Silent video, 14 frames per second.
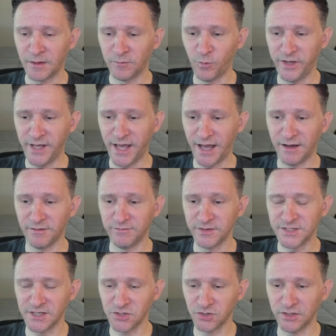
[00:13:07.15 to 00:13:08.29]
we have
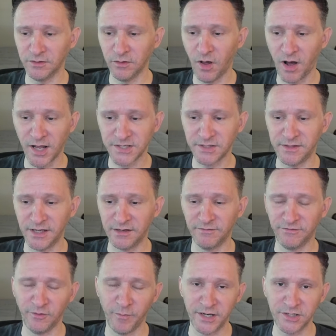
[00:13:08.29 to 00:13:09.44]
essentially lost the
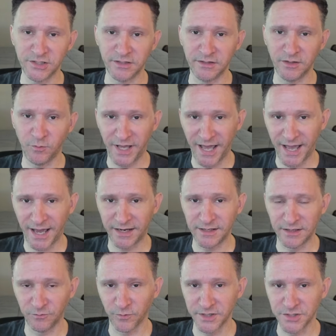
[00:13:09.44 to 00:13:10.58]
information that we had
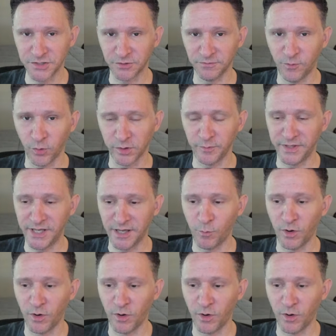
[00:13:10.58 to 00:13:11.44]
in register 4 to begin